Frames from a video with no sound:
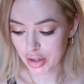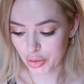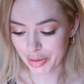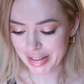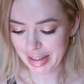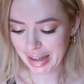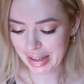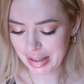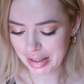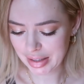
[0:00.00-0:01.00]

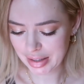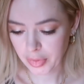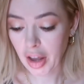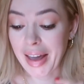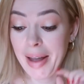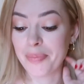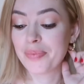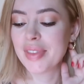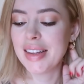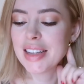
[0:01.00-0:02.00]
noisy. Okay,
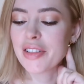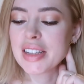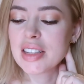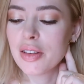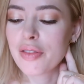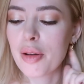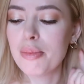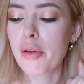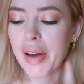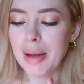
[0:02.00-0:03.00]
these earrings are
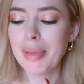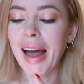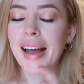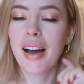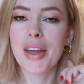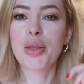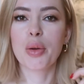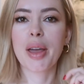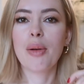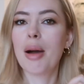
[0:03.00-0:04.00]
from Maria Black. I
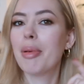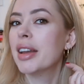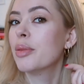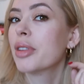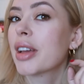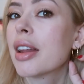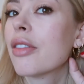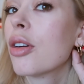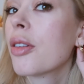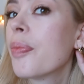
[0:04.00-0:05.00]
thought they were, but I didn't want to get it
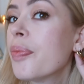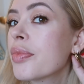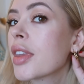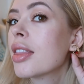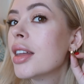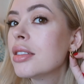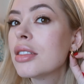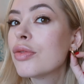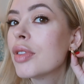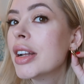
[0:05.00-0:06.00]
wrong. They're
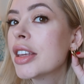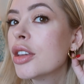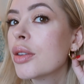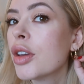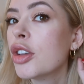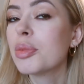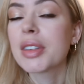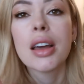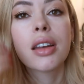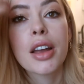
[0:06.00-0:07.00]
just really cute
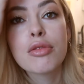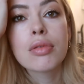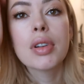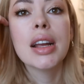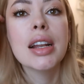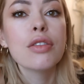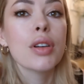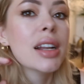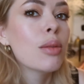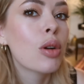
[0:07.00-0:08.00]
hoops, and I really,
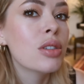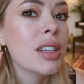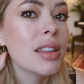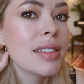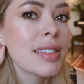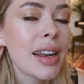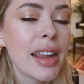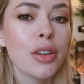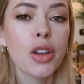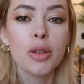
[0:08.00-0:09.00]
really wanted the
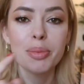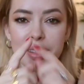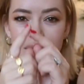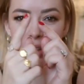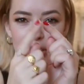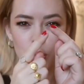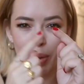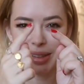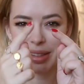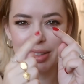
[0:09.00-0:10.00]
Celine hoops that
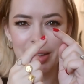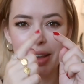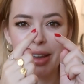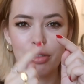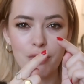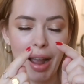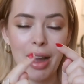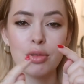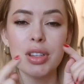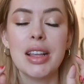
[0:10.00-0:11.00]
twist
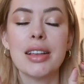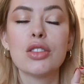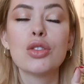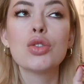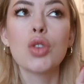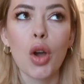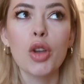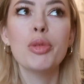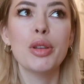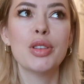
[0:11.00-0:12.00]
round, and they're
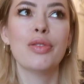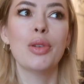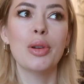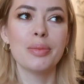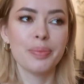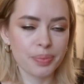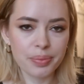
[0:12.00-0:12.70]
so beautiful.